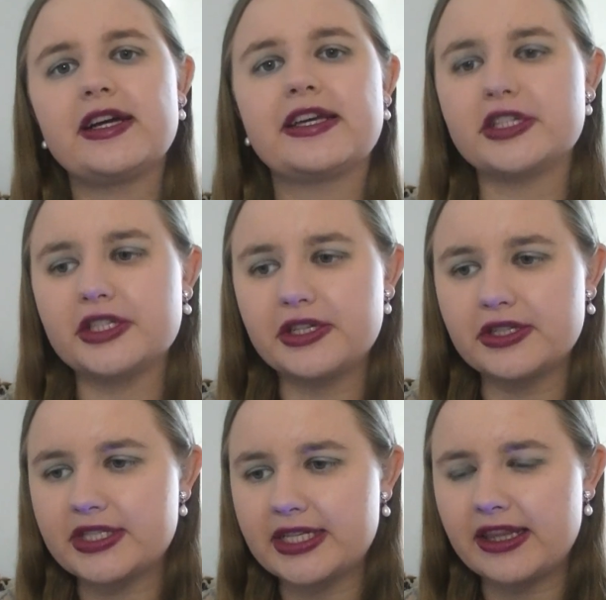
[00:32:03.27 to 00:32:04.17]
I guess you
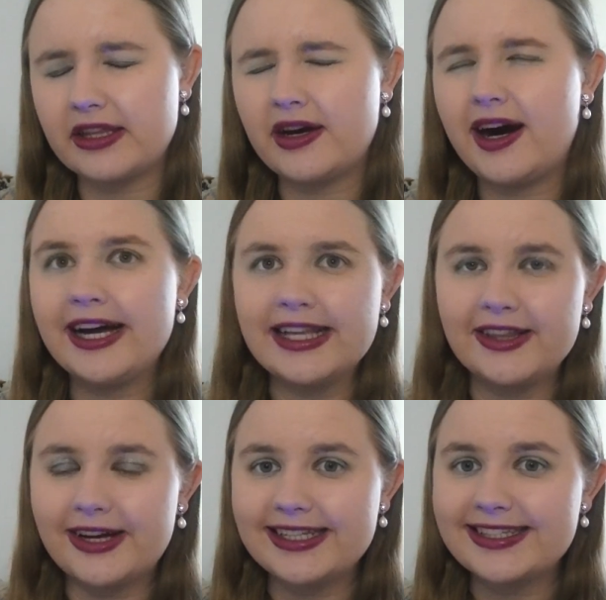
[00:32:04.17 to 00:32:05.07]
could say, the
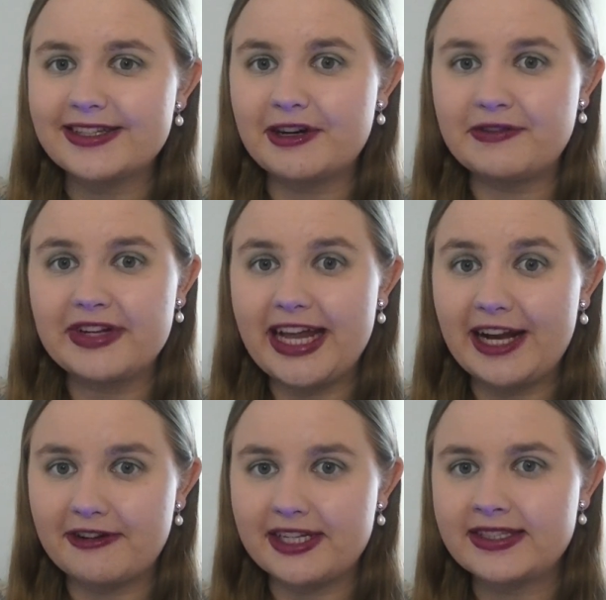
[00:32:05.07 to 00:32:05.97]
highlights of an
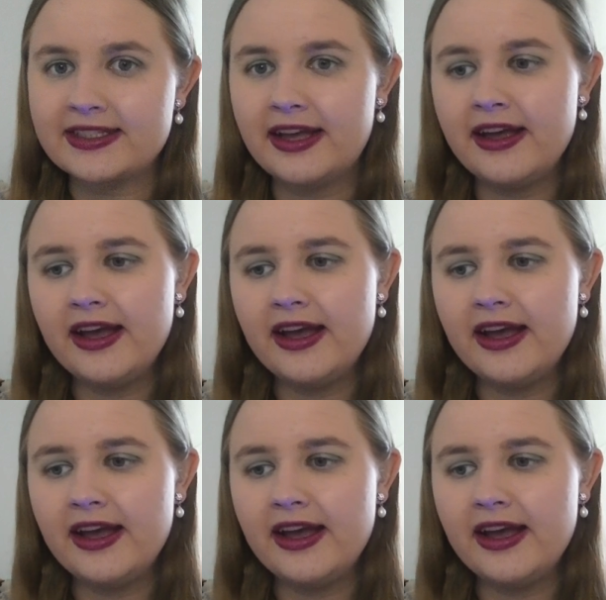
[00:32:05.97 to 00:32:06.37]
Aries.